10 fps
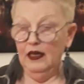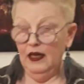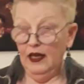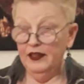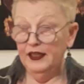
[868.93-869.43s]

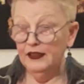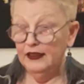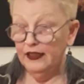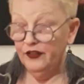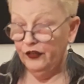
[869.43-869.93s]
I think
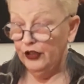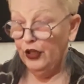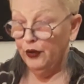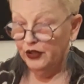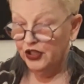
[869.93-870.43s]
that's the
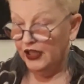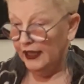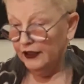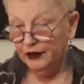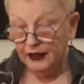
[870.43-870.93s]
lower
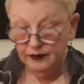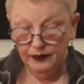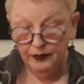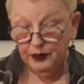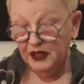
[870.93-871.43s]
chakra,
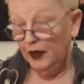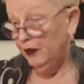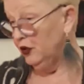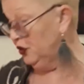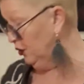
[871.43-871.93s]
but I'm
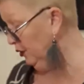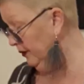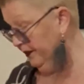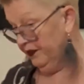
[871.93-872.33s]
not sure.